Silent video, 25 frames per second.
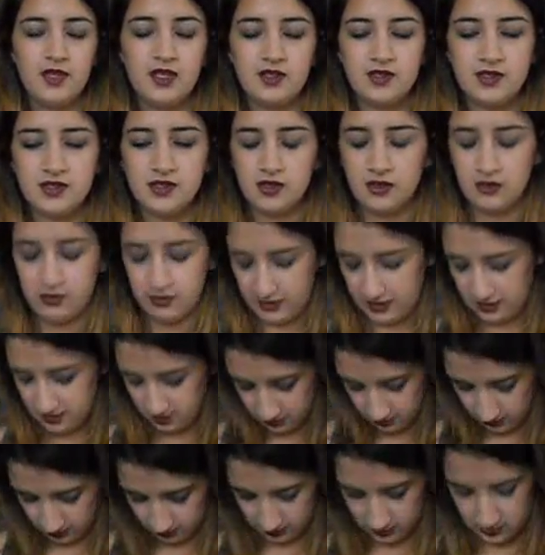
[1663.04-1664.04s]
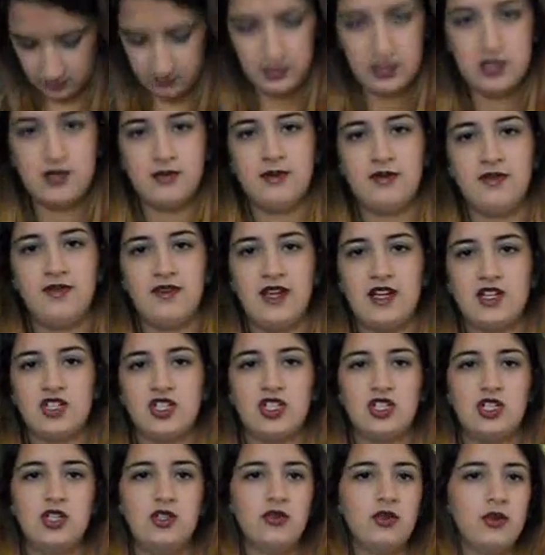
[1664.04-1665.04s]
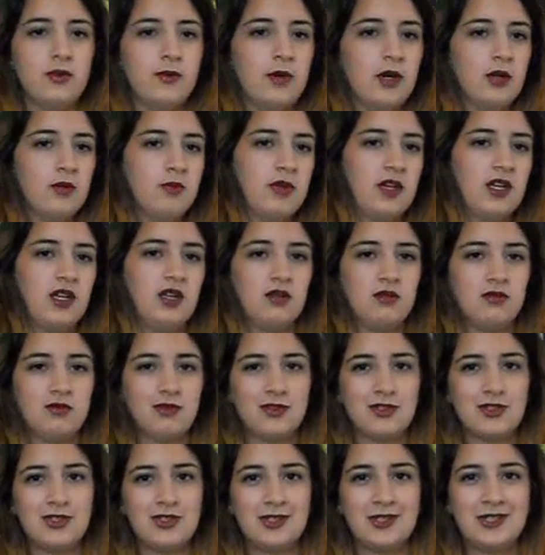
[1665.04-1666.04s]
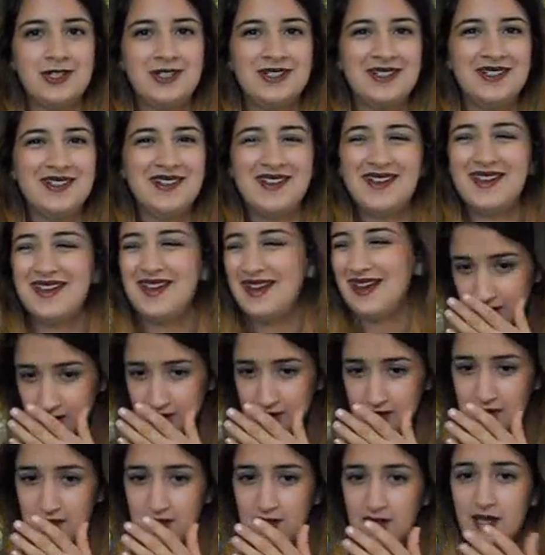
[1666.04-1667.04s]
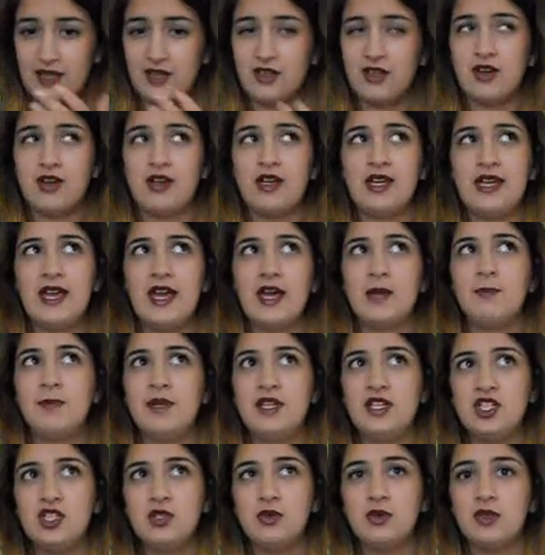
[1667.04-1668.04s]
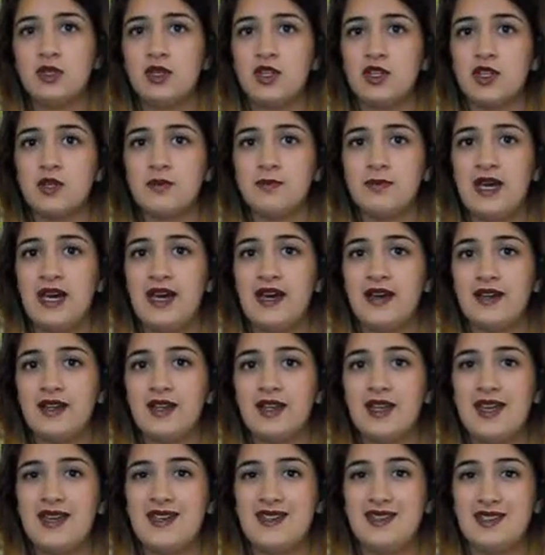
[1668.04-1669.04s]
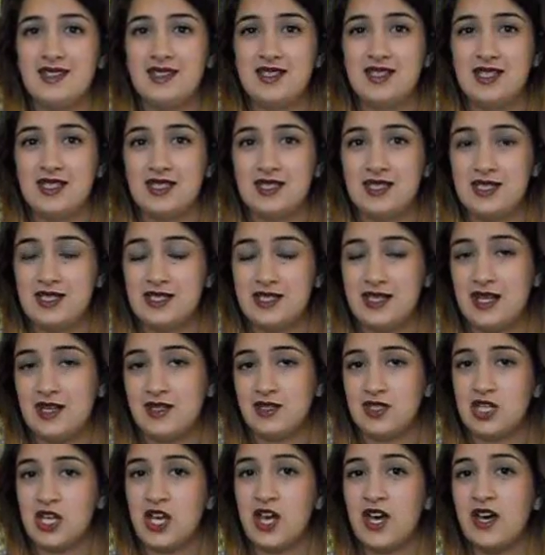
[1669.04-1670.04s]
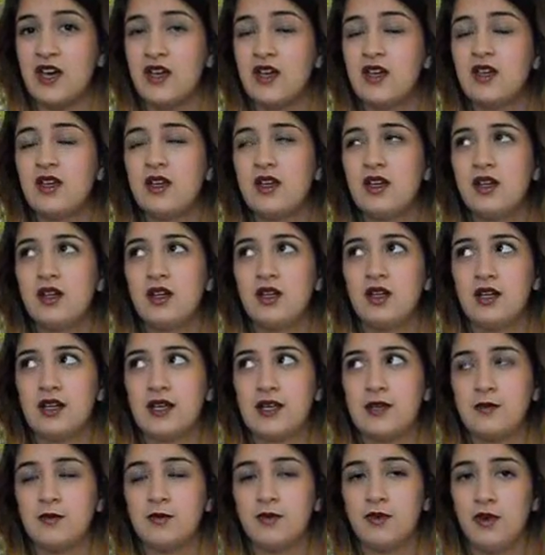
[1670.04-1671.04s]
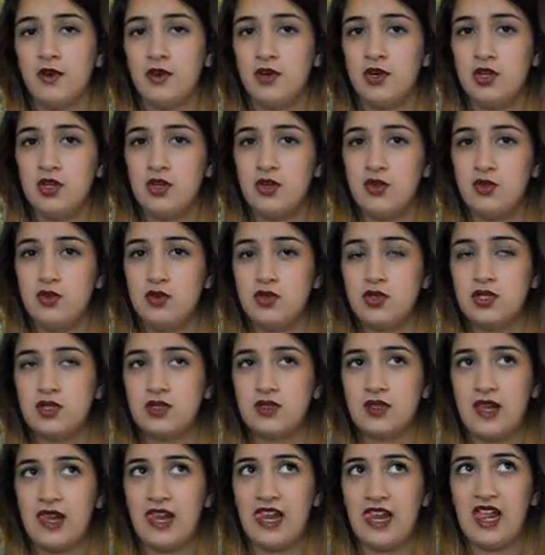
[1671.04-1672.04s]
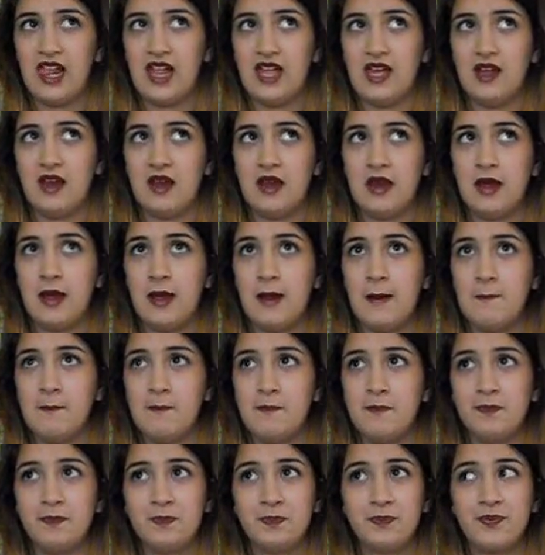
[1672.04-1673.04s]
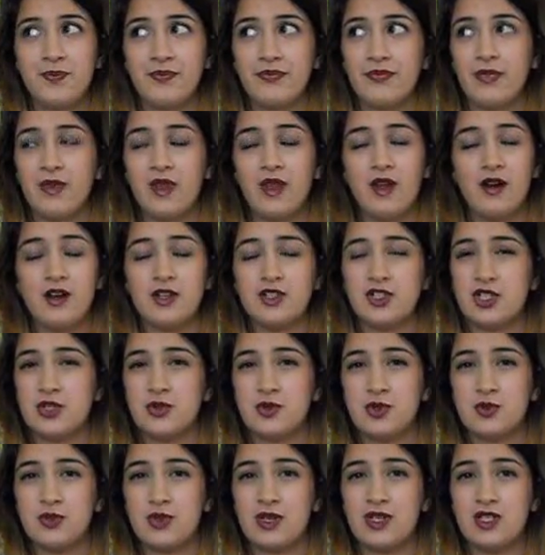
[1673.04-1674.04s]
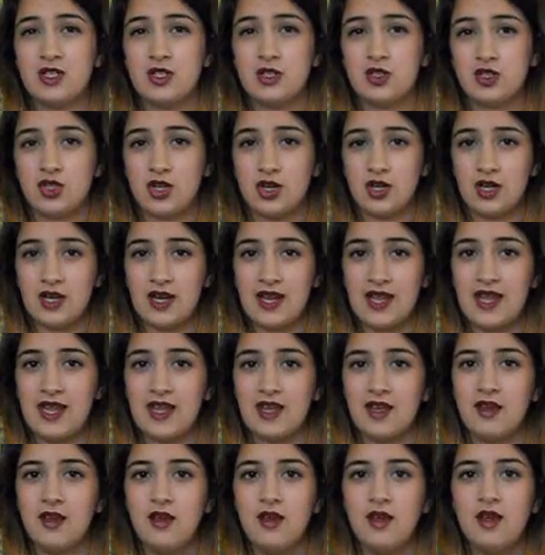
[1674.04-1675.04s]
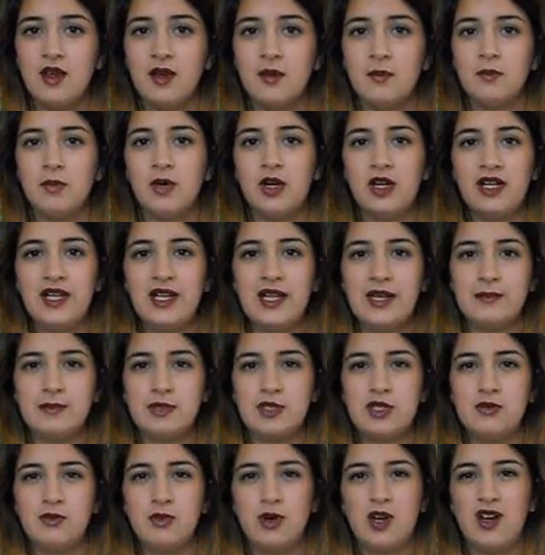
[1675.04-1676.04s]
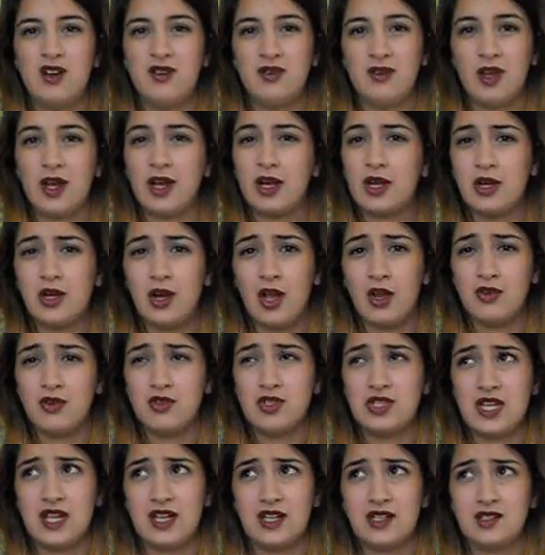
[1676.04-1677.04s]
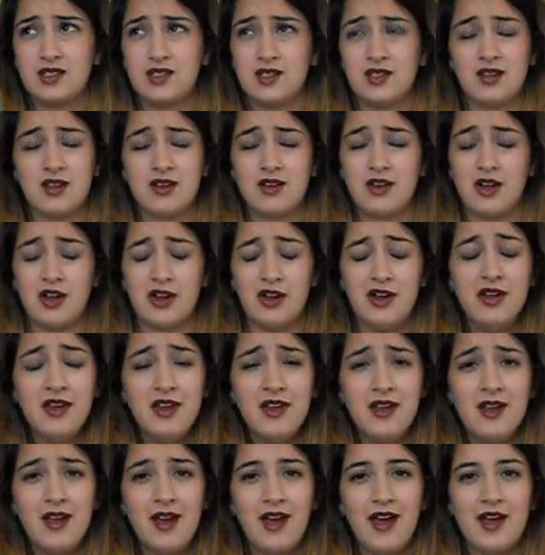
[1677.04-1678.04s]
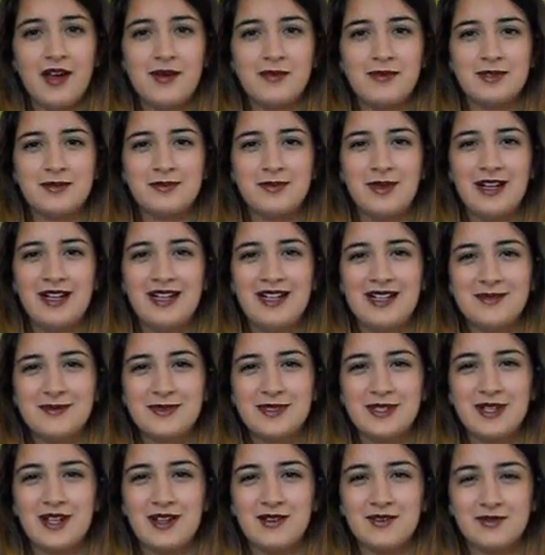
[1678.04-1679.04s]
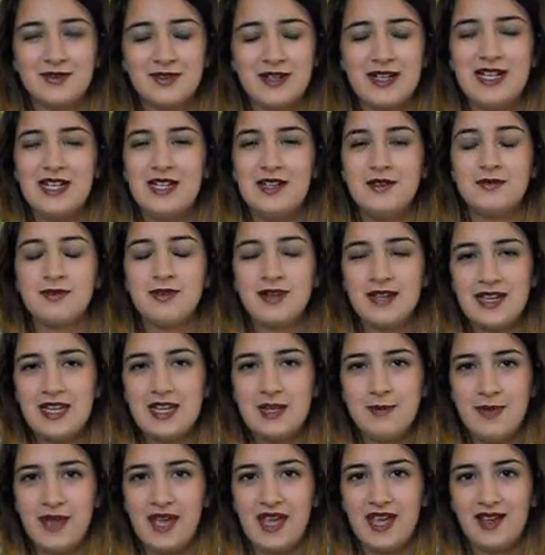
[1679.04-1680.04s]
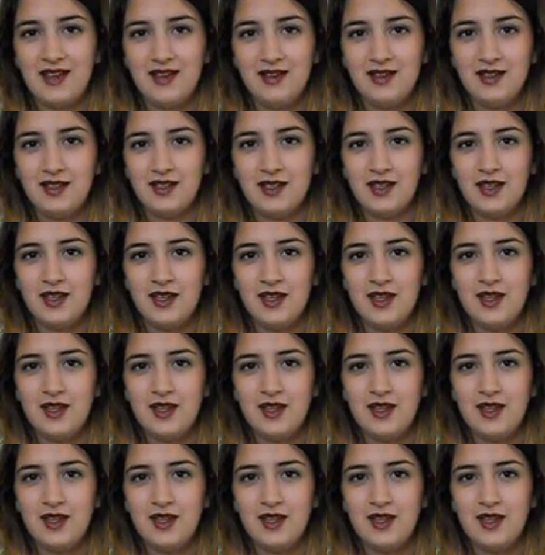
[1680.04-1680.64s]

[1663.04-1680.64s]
Sorry, don't mean to be flashing you, I might be, not sure. And I had been to another MAC in the city centre looking for a nude, and I just was really struggling. My lips, you might have like noticed, I don't know, my lips are like really, really pink.